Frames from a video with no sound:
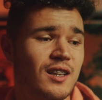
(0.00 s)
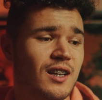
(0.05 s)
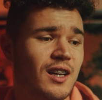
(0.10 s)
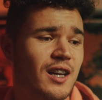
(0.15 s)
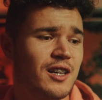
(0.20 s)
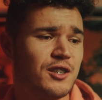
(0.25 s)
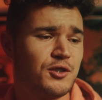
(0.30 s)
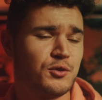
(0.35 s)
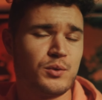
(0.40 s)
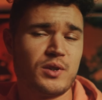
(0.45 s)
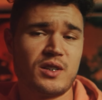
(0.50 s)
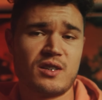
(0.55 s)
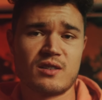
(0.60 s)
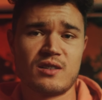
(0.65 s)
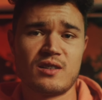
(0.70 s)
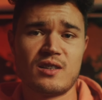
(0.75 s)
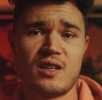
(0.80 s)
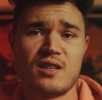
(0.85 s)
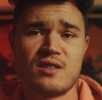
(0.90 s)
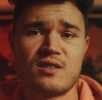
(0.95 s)
I switched
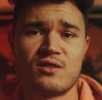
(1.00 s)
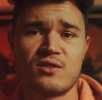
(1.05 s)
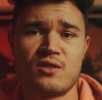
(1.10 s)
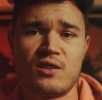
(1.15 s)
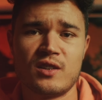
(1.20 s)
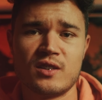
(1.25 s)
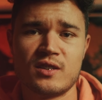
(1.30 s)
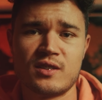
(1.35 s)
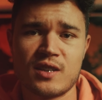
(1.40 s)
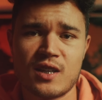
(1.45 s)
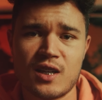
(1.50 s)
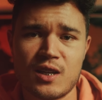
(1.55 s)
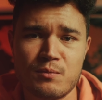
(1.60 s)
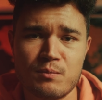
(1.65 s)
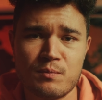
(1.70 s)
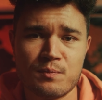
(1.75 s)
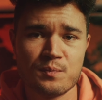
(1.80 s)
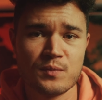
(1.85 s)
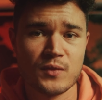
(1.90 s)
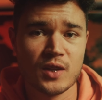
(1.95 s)
lenses all the
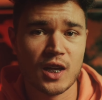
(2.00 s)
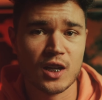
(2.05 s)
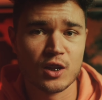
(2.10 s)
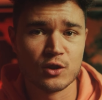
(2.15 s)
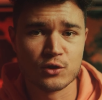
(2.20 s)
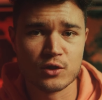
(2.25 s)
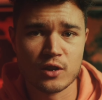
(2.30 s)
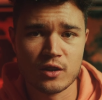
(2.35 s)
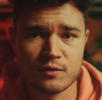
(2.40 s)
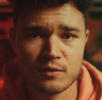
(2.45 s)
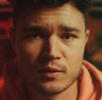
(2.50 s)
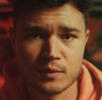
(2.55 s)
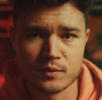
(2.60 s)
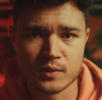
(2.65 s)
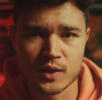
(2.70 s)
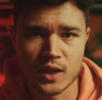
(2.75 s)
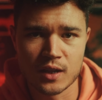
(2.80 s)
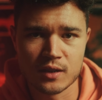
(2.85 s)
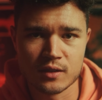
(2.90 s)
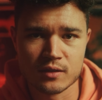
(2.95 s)
time, and on top of
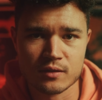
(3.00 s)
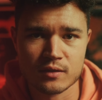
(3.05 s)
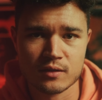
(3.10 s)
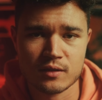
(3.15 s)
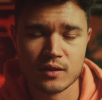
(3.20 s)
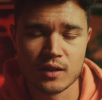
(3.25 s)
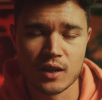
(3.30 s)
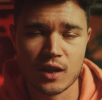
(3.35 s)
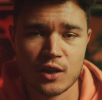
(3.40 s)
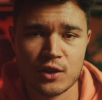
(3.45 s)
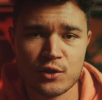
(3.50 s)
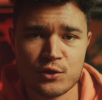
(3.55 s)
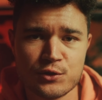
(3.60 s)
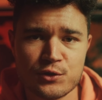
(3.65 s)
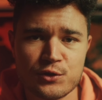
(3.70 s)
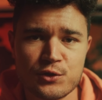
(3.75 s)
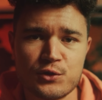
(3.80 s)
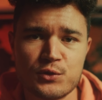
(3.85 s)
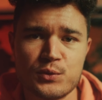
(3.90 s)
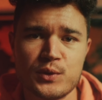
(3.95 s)
that, I
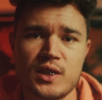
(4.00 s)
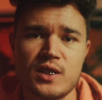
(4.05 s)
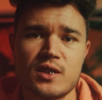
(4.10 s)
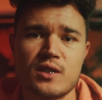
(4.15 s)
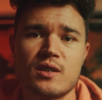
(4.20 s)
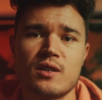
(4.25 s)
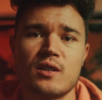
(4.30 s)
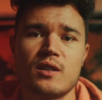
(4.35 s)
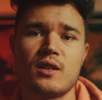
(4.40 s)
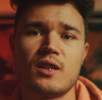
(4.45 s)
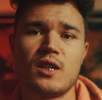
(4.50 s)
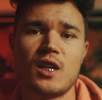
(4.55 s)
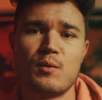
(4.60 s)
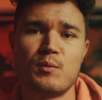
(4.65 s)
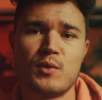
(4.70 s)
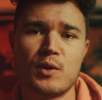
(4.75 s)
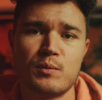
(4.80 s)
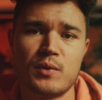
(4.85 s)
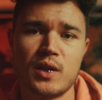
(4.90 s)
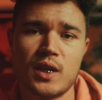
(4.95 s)
also switched
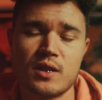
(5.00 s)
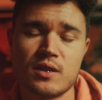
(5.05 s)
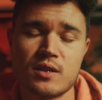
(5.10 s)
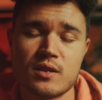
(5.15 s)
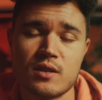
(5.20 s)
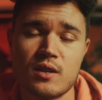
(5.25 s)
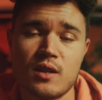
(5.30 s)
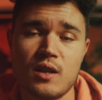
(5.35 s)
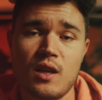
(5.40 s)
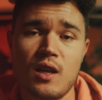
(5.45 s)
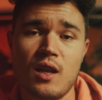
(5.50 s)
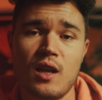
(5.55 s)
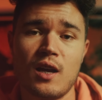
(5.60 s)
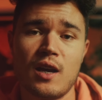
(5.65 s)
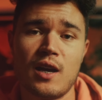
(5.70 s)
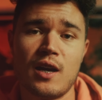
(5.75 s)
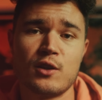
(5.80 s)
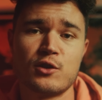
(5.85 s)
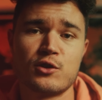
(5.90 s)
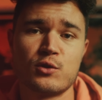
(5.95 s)
camera brands.
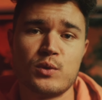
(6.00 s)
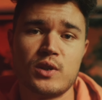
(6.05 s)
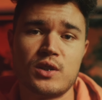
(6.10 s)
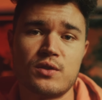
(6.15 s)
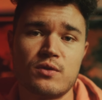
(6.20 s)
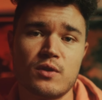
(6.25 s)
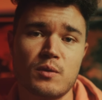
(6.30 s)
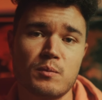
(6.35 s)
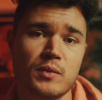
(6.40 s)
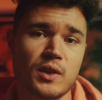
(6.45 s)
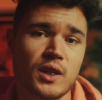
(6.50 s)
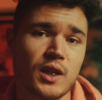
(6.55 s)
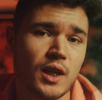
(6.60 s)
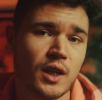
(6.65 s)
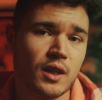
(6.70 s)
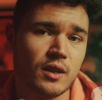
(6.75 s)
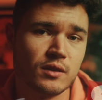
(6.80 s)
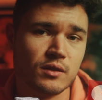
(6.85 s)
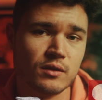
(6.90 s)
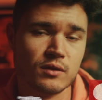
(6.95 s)
I switched from
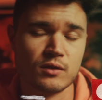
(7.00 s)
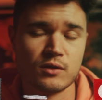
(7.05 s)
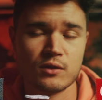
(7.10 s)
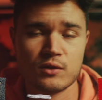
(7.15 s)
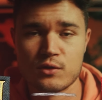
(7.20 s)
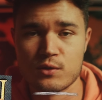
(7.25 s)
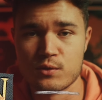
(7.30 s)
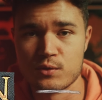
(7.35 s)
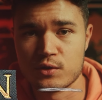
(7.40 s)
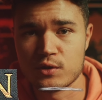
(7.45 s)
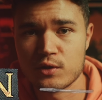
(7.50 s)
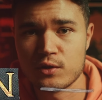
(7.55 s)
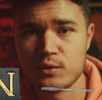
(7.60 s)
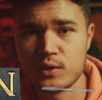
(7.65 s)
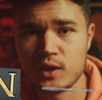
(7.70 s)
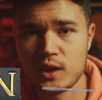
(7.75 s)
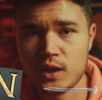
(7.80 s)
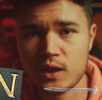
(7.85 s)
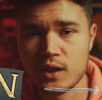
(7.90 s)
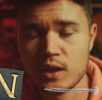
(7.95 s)
Canon to
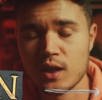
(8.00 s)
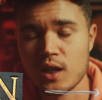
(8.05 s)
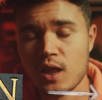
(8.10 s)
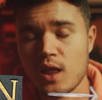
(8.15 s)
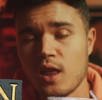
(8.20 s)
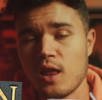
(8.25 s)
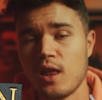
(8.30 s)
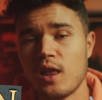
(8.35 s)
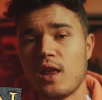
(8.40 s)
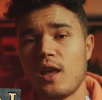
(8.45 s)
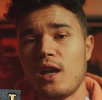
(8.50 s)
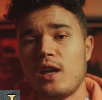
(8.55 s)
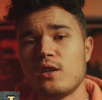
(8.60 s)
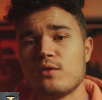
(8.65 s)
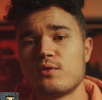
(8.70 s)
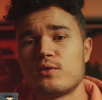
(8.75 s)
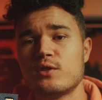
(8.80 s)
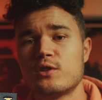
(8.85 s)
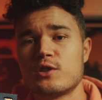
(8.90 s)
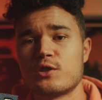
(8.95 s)
Sony, and
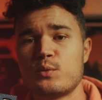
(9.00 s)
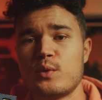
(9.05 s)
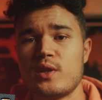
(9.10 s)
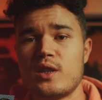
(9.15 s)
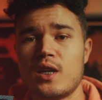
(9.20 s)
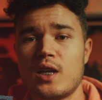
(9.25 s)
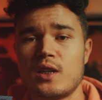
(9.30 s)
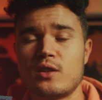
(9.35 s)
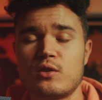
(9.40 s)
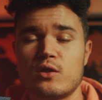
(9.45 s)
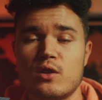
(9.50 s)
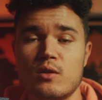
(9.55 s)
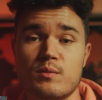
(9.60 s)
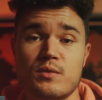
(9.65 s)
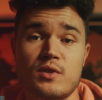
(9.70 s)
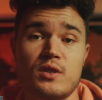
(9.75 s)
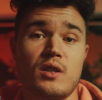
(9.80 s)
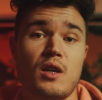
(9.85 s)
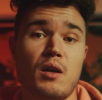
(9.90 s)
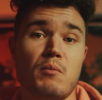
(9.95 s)
of course with that
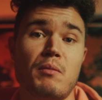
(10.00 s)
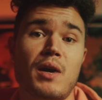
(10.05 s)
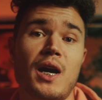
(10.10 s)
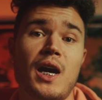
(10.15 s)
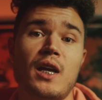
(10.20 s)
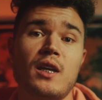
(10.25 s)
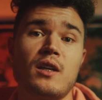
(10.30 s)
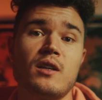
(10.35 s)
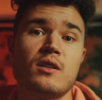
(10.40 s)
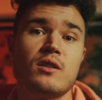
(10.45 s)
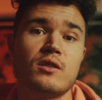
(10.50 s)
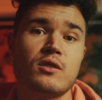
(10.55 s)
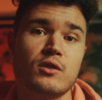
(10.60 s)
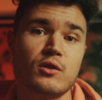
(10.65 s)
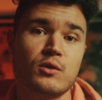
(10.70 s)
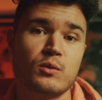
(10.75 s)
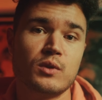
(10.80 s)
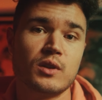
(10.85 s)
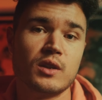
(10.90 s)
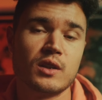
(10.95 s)
comes buying
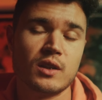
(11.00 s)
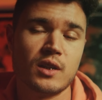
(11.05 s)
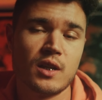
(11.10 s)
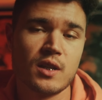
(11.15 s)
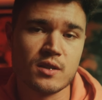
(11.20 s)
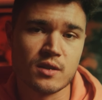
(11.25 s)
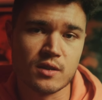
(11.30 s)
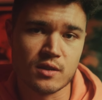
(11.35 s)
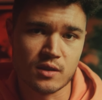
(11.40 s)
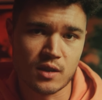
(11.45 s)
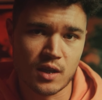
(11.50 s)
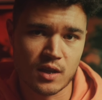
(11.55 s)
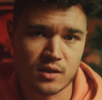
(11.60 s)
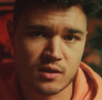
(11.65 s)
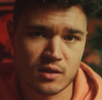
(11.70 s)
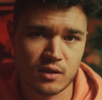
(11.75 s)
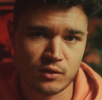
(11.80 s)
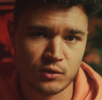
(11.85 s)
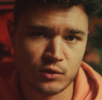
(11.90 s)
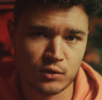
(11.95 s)
new lenses and
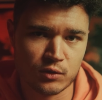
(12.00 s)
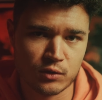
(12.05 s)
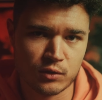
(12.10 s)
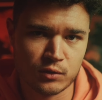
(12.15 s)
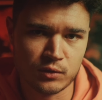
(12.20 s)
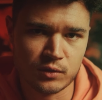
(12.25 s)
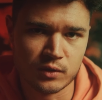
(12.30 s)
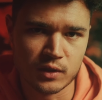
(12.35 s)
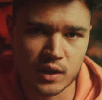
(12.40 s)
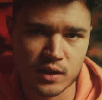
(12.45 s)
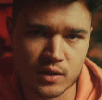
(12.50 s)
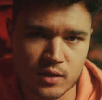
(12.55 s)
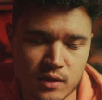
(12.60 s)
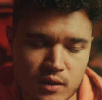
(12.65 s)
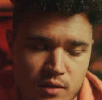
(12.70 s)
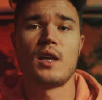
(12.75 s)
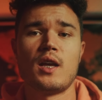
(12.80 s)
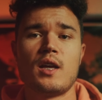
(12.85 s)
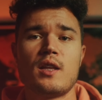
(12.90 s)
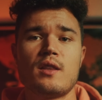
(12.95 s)
selling your older lenses.
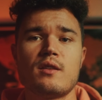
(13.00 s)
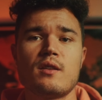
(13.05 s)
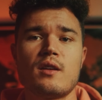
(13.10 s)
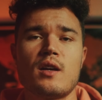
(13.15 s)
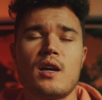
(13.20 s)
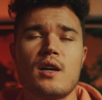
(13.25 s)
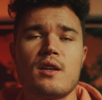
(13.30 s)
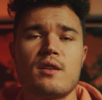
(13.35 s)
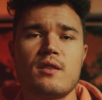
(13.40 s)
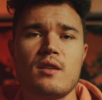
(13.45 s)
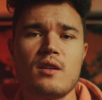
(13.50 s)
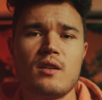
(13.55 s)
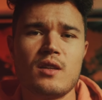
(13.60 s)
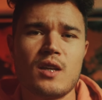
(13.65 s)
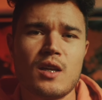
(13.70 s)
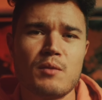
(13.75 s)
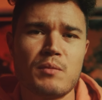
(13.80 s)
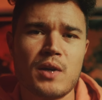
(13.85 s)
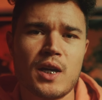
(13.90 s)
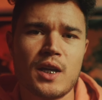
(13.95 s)
And I think
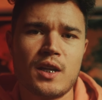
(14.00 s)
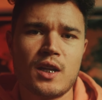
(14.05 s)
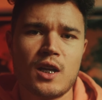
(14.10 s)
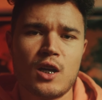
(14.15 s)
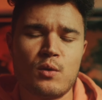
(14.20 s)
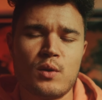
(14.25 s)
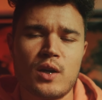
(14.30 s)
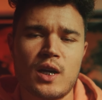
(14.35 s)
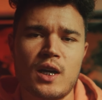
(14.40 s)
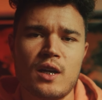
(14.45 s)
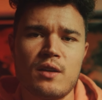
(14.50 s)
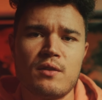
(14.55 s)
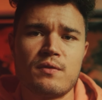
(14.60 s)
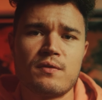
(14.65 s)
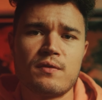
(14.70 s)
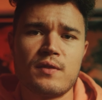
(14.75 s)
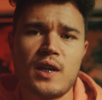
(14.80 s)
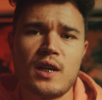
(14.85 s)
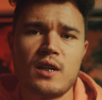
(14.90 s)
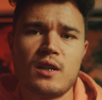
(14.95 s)
that by now I
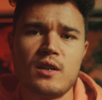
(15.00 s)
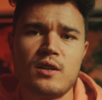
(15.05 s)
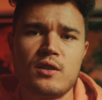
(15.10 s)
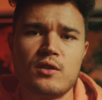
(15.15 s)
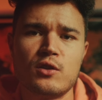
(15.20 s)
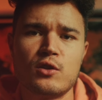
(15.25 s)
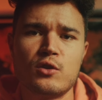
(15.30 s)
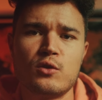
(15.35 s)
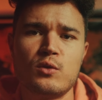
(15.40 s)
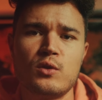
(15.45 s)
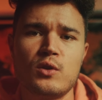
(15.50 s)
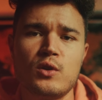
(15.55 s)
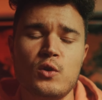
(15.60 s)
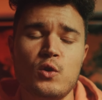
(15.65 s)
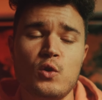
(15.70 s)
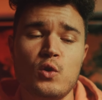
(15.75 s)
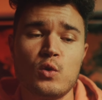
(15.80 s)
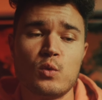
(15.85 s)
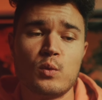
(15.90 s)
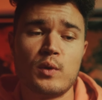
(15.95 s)
finally know
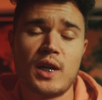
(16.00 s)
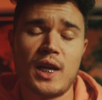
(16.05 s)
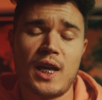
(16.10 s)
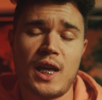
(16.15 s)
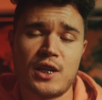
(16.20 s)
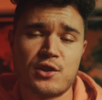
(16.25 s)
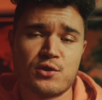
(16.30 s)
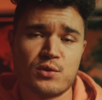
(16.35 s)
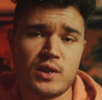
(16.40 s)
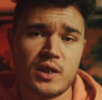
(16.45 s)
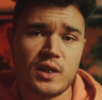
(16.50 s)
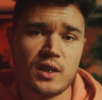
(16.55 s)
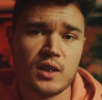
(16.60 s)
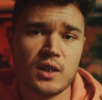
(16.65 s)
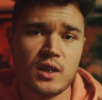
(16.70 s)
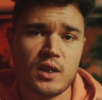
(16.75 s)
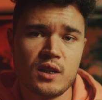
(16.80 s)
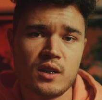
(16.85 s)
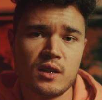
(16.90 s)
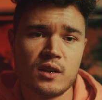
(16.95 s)
what I actually
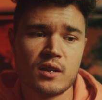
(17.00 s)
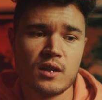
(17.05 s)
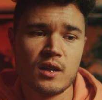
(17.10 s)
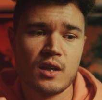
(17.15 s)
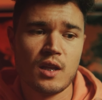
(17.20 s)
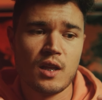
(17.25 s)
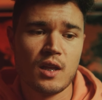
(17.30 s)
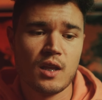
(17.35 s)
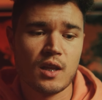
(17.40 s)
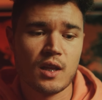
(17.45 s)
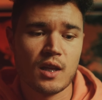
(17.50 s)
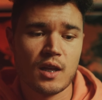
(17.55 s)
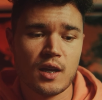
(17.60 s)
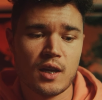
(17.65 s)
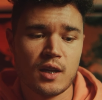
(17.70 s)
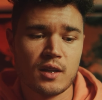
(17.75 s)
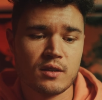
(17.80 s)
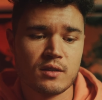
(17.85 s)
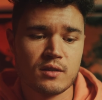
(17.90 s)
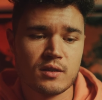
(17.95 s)
need,
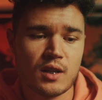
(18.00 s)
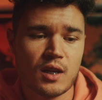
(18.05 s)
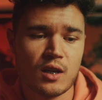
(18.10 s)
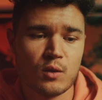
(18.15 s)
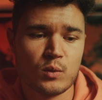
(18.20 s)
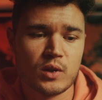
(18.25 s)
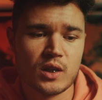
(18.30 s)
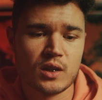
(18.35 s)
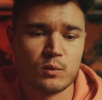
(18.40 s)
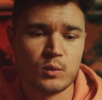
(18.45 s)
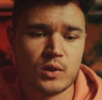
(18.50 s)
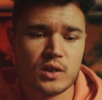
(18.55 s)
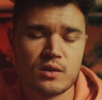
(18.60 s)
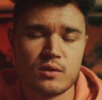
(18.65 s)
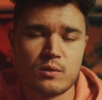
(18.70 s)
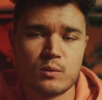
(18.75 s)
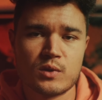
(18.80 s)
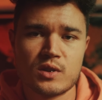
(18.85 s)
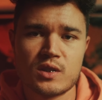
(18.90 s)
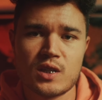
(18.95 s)
and yeah,
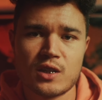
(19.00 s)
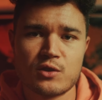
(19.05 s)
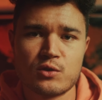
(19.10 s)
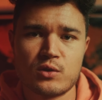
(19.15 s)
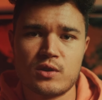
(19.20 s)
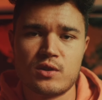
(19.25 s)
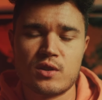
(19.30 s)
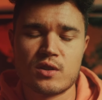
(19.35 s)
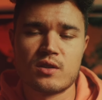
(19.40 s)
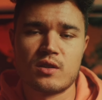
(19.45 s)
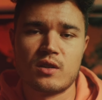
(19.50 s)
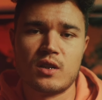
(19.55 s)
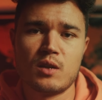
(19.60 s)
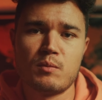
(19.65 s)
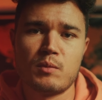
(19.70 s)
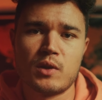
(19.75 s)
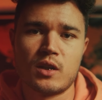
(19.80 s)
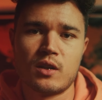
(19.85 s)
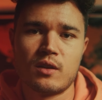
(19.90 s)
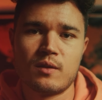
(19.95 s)
what's actually just a
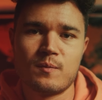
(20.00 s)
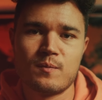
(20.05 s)
gimmick.